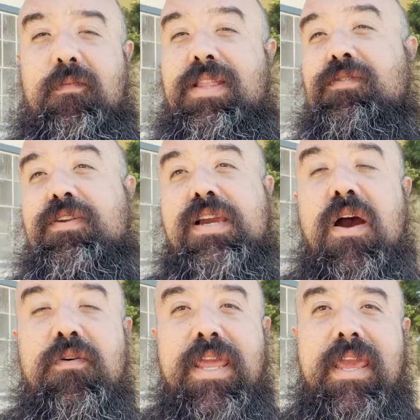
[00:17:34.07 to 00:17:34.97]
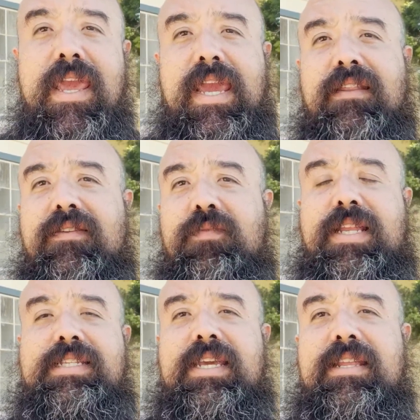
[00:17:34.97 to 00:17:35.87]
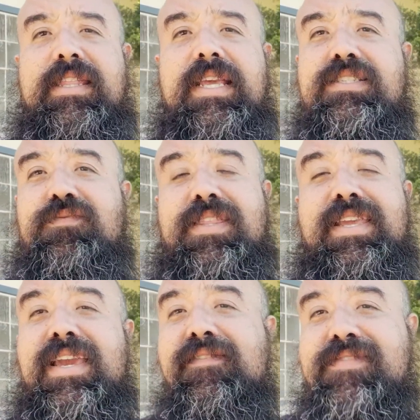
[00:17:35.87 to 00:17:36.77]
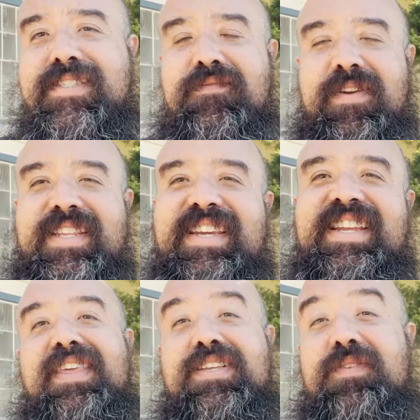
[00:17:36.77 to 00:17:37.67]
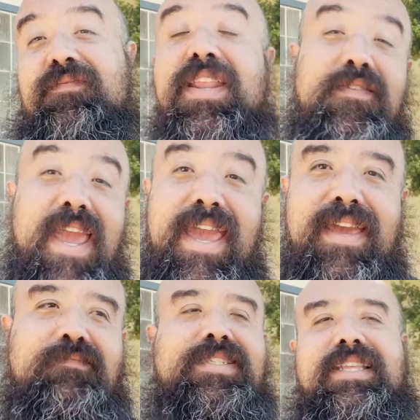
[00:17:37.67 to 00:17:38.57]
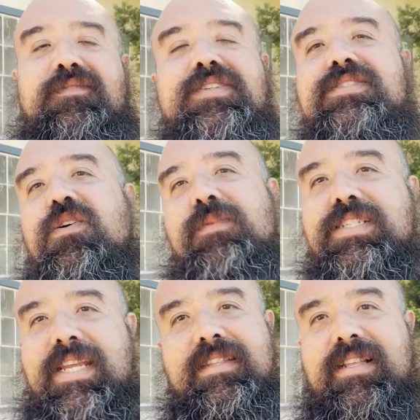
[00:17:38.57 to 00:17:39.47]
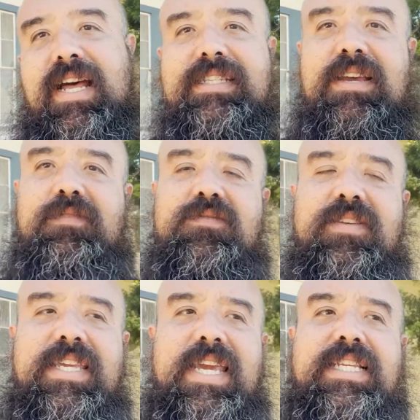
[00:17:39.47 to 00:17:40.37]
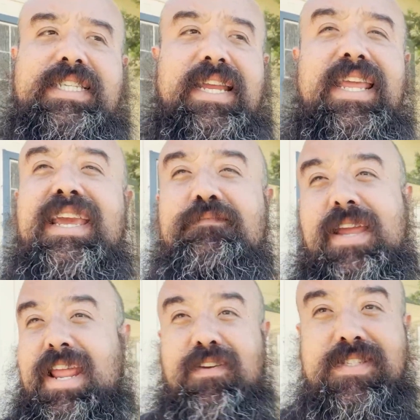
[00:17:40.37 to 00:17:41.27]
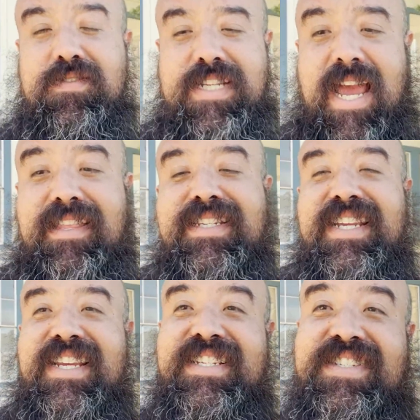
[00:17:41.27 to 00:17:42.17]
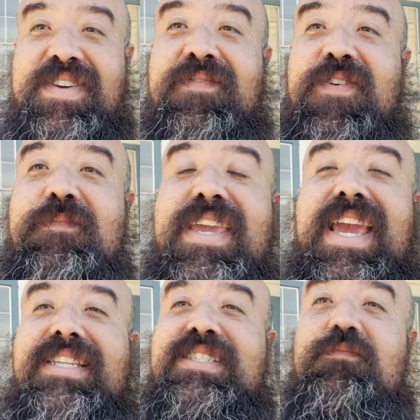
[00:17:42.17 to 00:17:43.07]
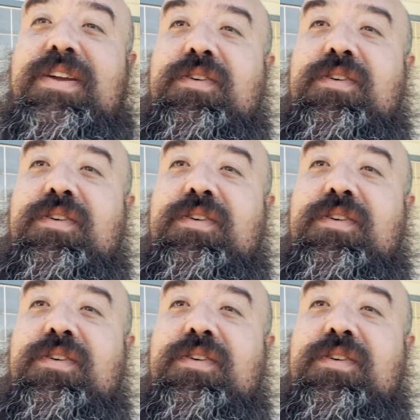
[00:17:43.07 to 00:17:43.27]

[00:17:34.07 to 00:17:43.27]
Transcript: We learned coding, and we did things with GIFs, we did things with video games. Like, there was so much in the class that was really exciting and also challenging too for me as someone